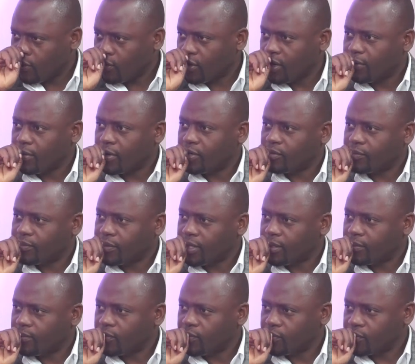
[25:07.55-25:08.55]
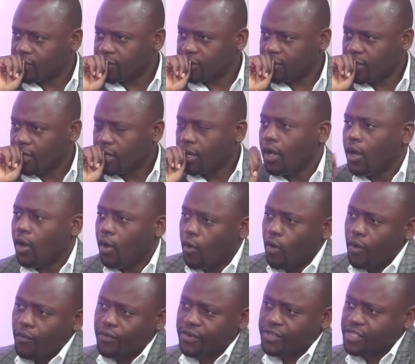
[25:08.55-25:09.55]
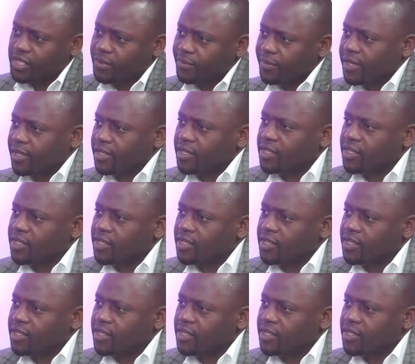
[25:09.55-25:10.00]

Honorable Tupele Muluzi, over similar